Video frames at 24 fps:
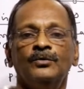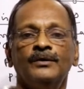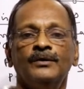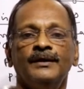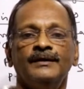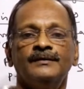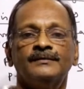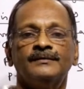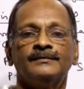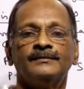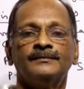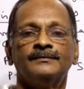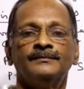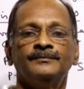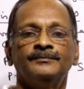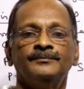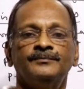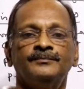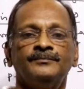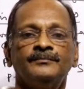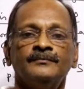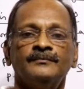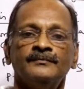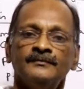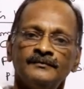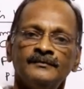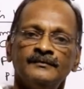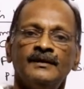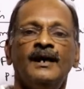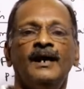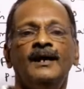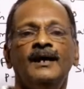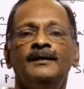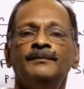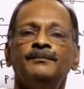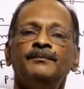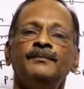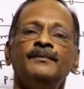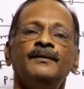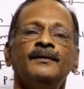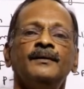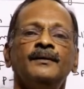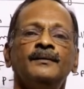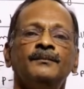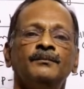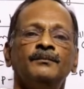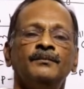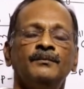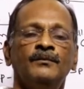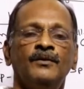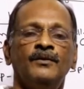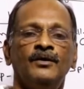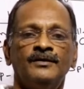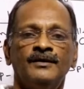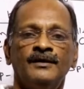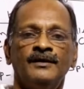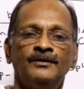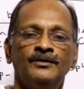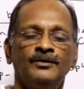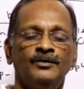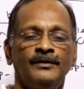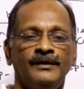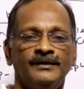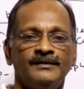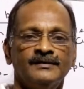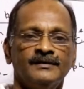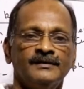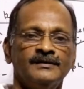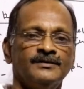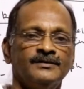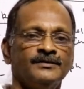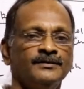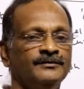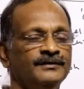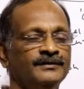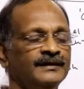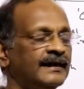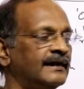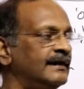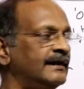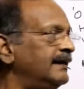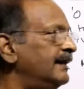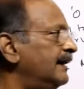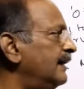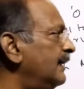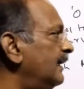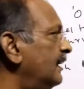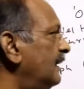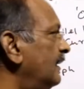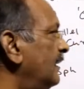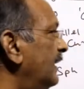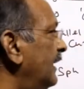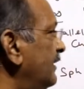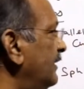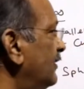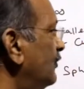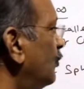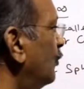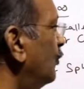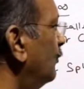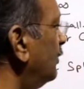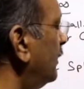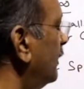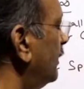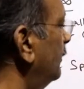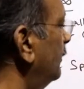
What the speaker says: 2 rays. And more than 2 rays also we can take it, there is no